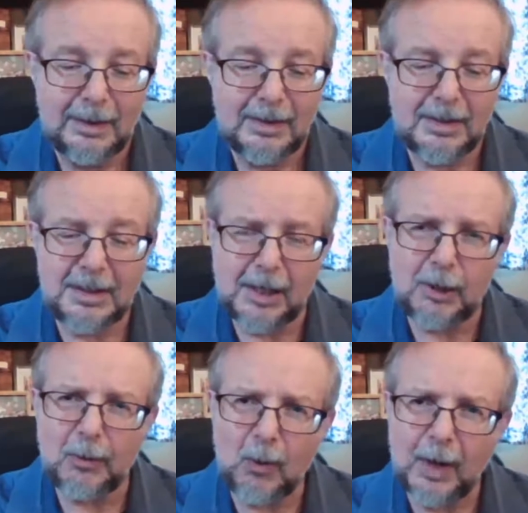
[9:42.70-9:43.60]
It's a
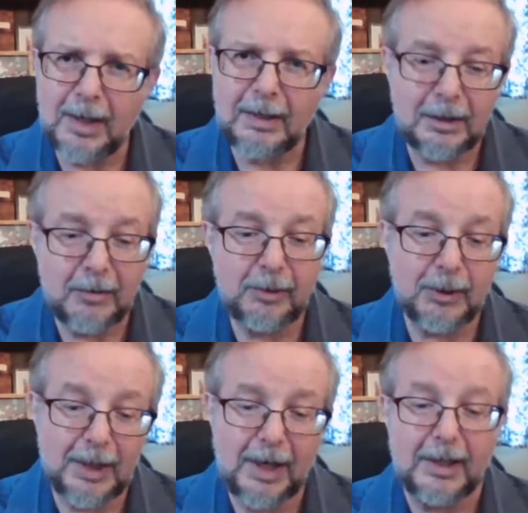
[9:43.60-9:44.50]
terrible way to live your
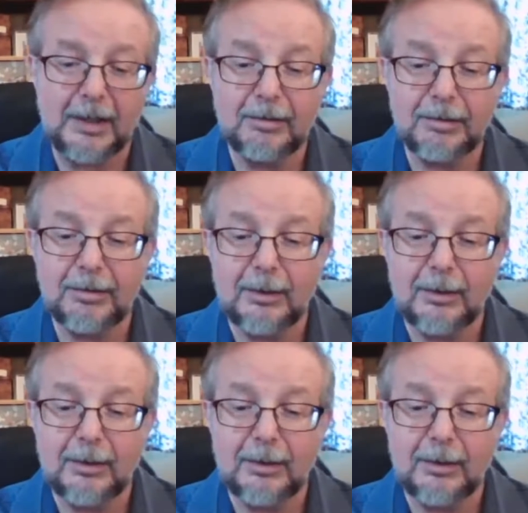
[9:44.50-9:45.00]
life.